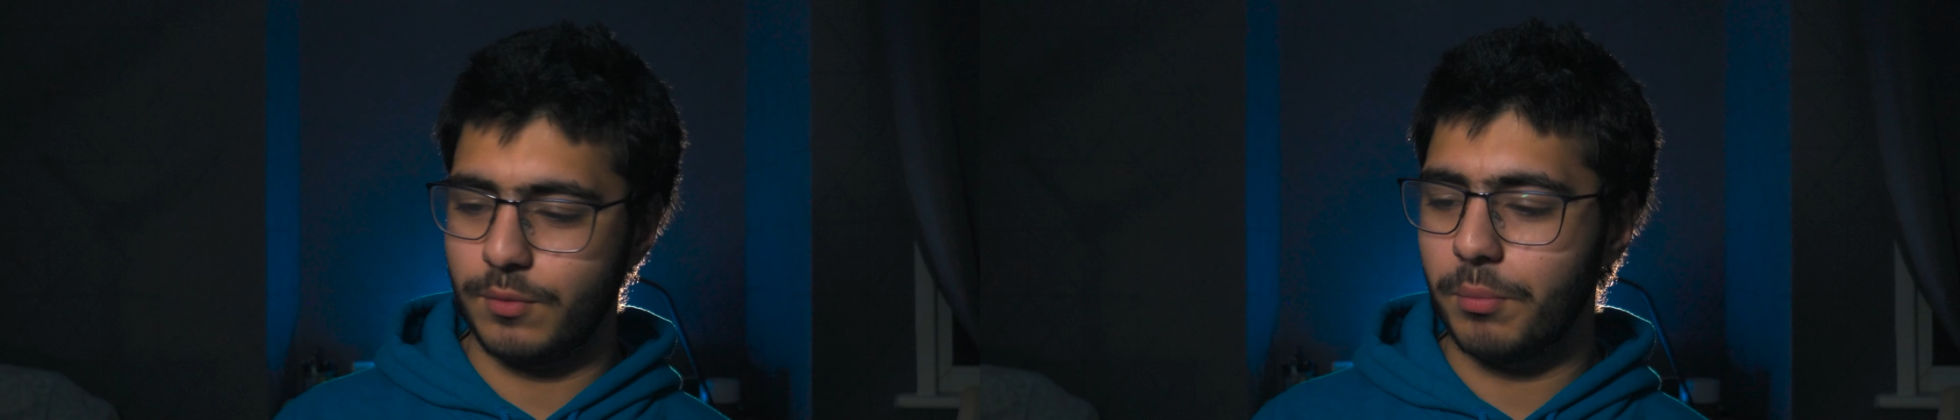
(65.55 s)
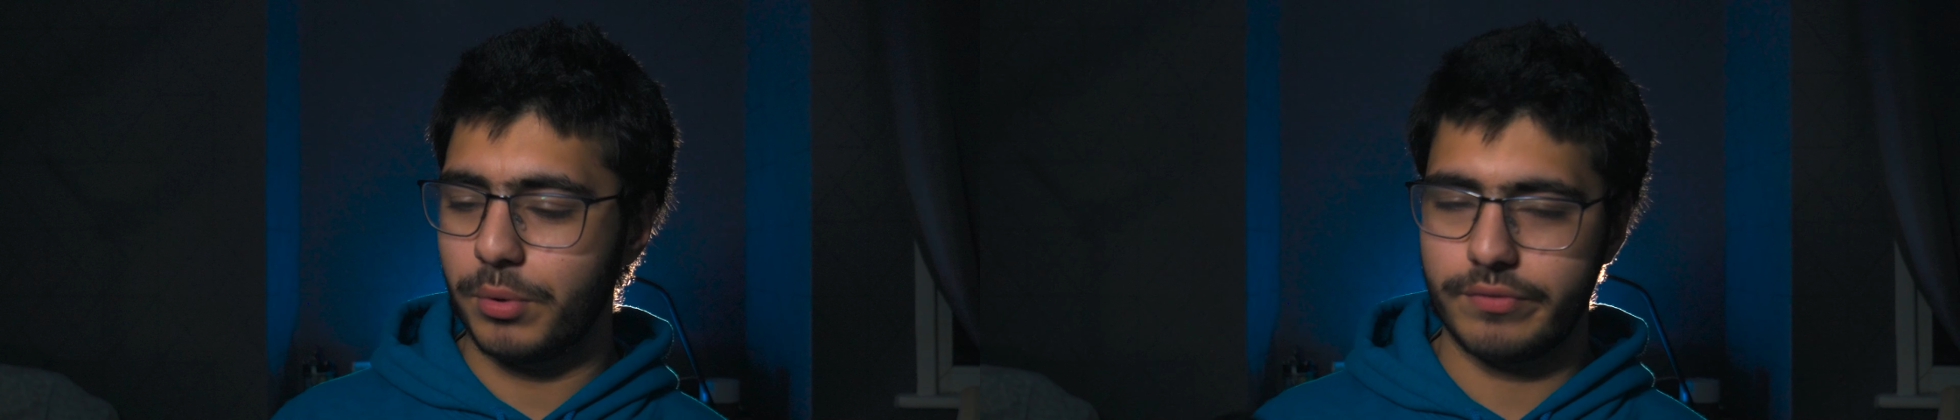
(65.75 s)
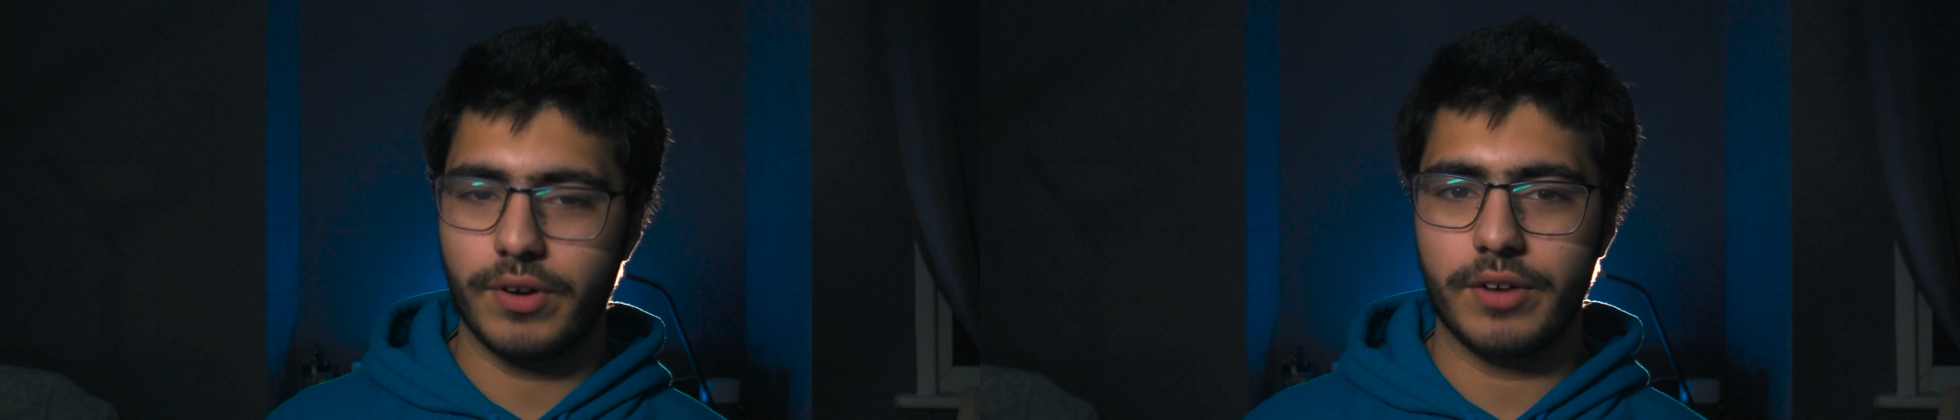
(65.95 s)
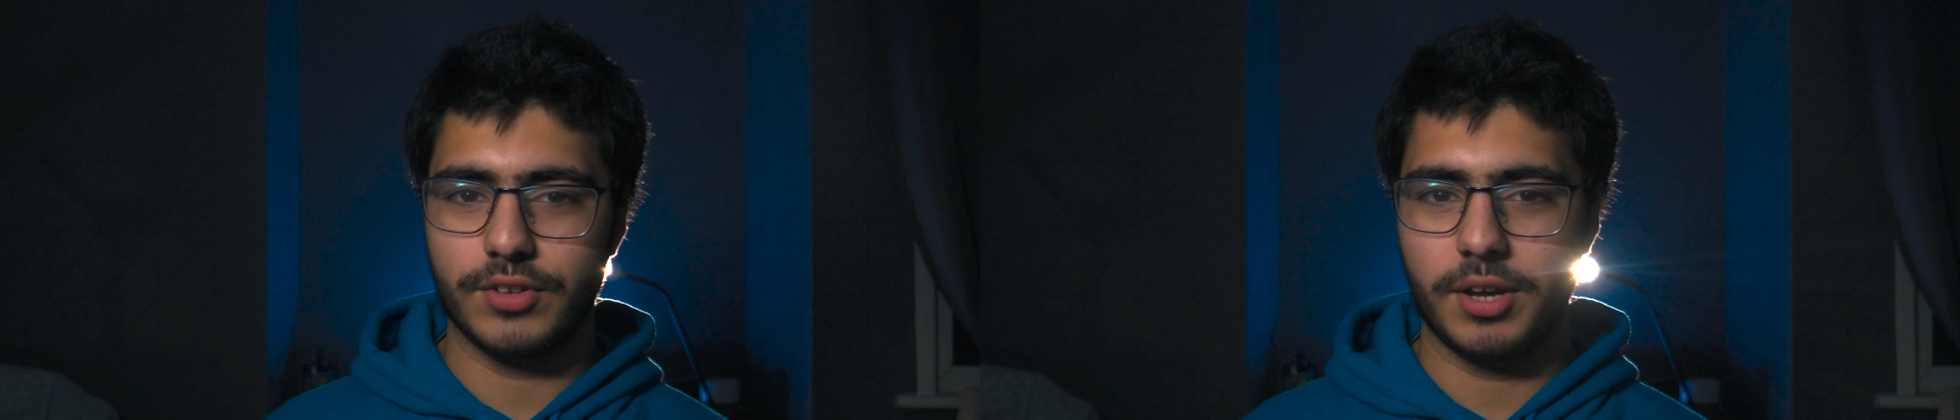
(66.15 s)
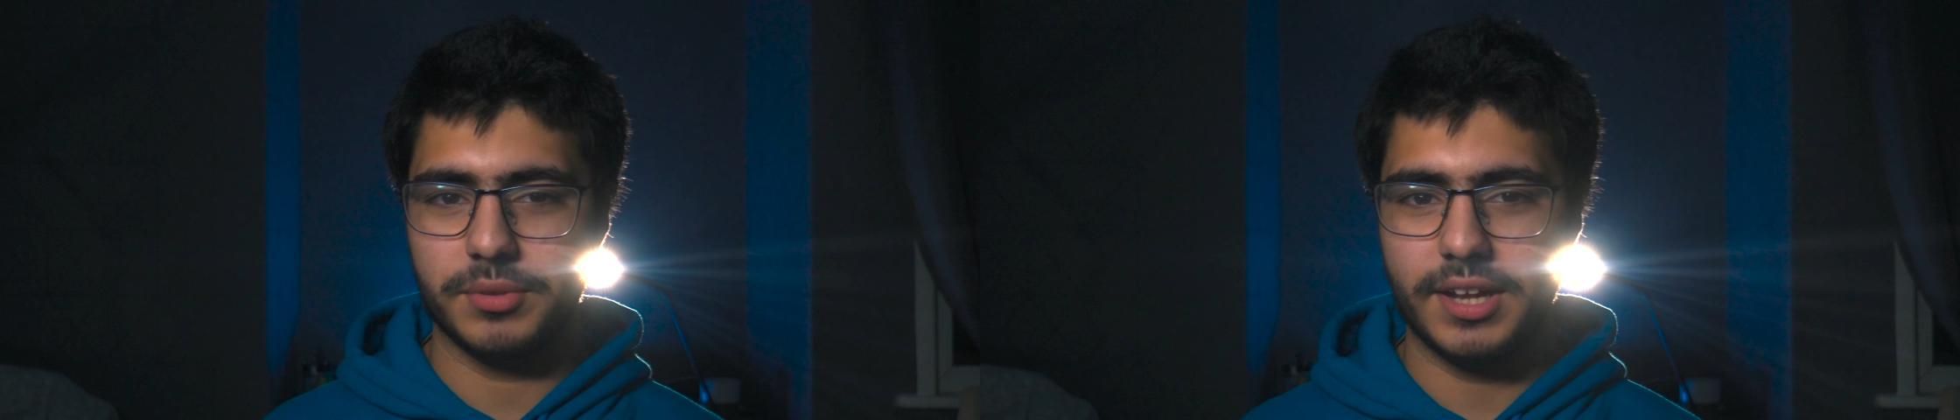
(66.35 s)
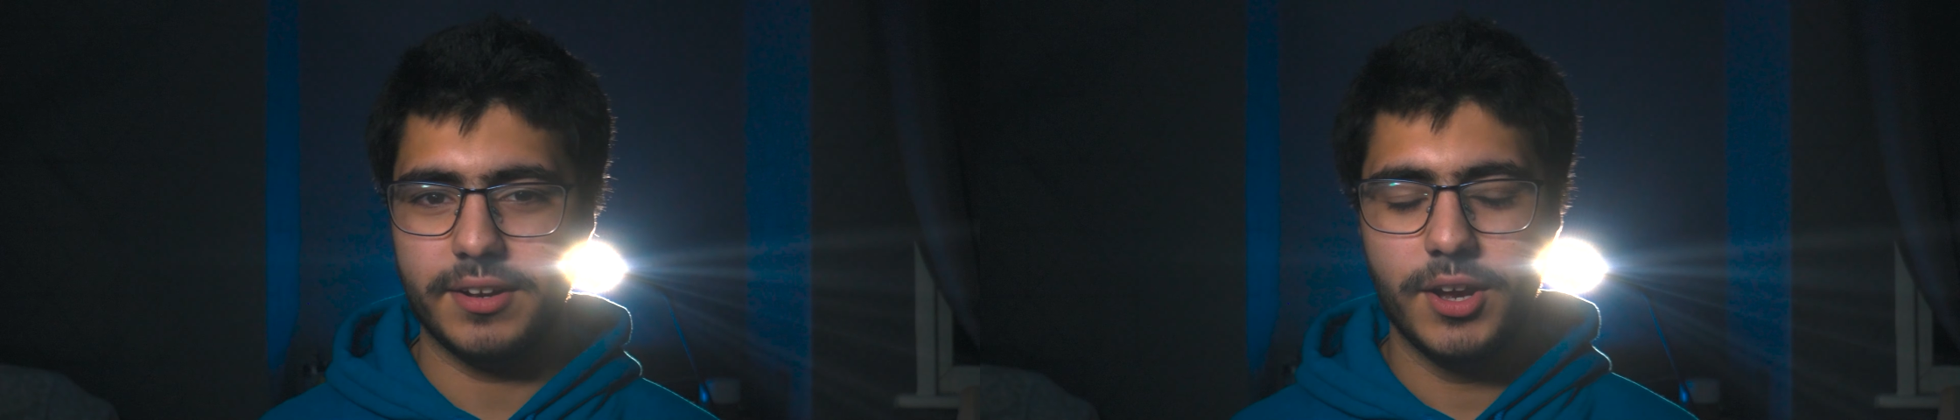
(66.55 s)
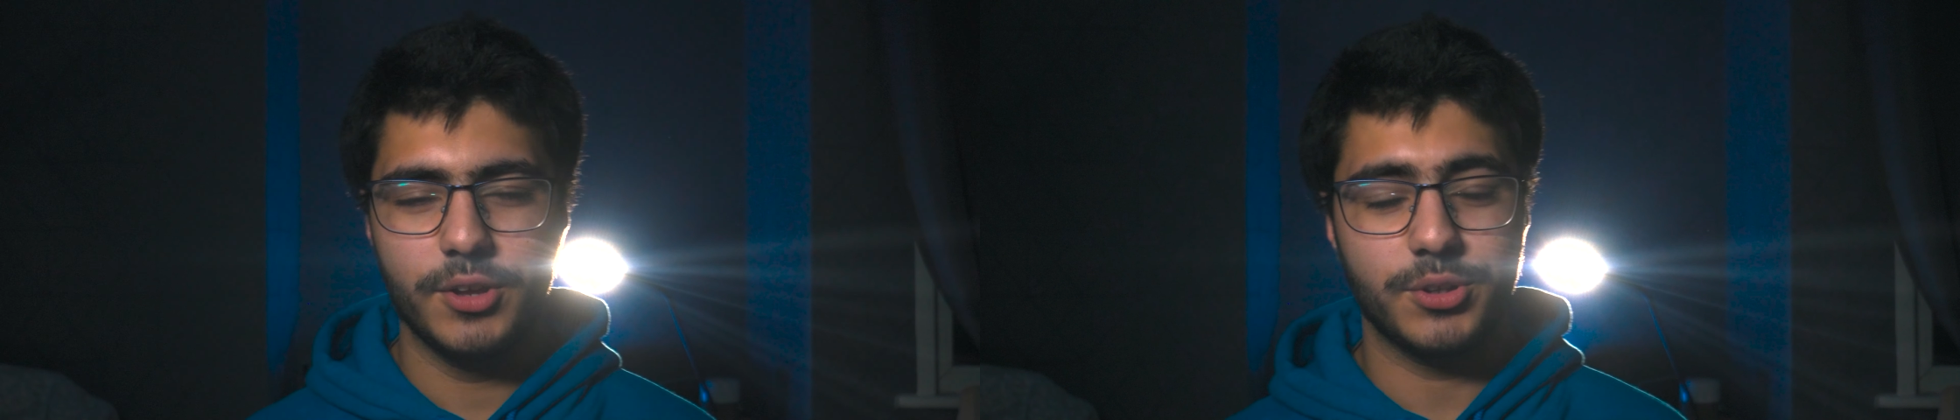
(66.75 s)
1.5 times that.